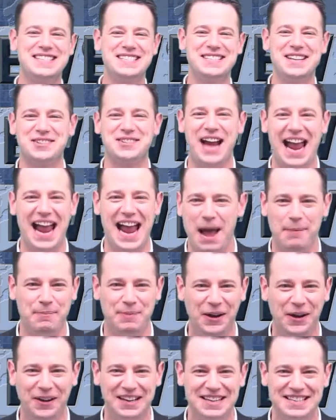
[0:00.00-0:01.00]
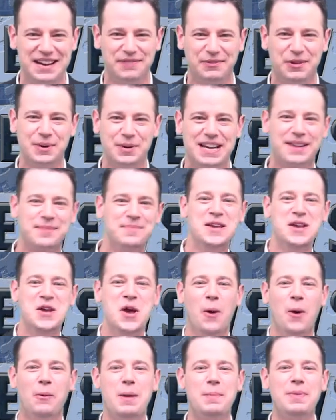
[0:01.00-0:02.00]
Such a happy audience every week.
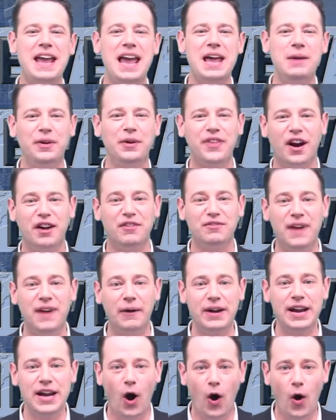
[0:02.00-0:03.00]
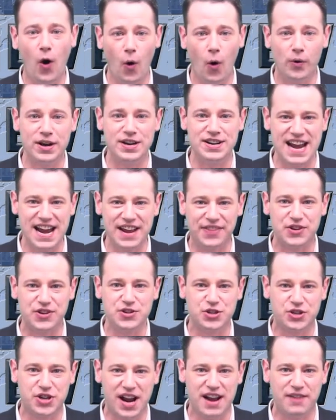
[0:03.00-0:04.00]
We begin with our very own Nathan
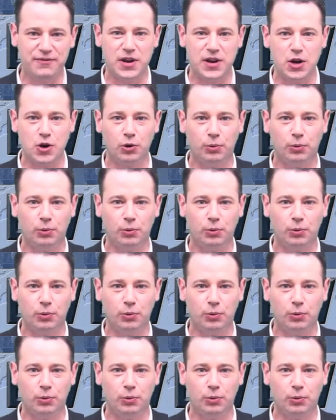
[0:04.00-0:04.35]
Chafee, who